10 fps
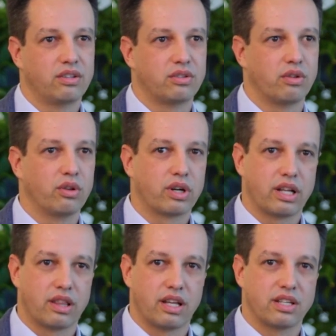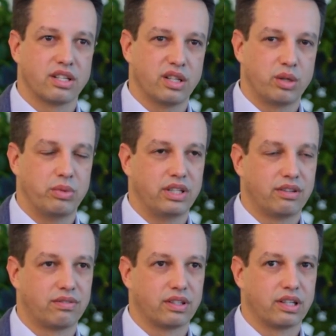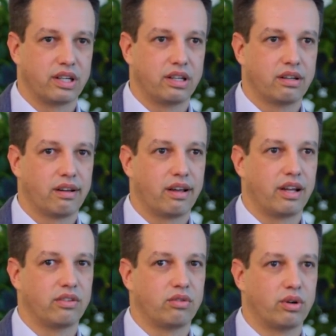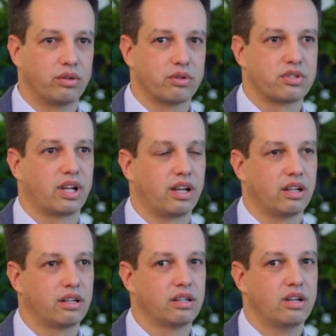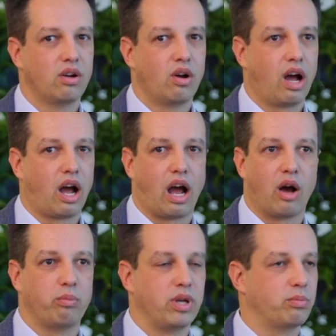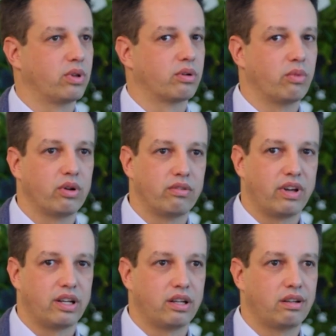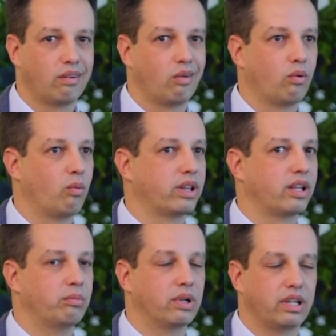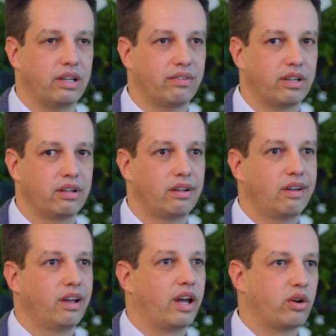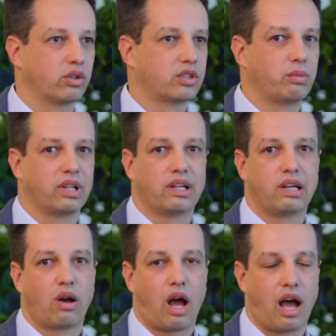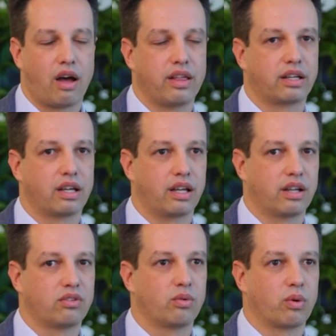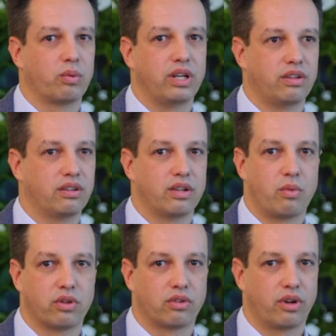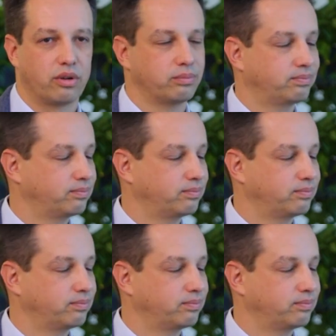to look at things a little bit differently and to understand how people are motivated, what they believe in, and ultimately how they can get to where we need them all to go.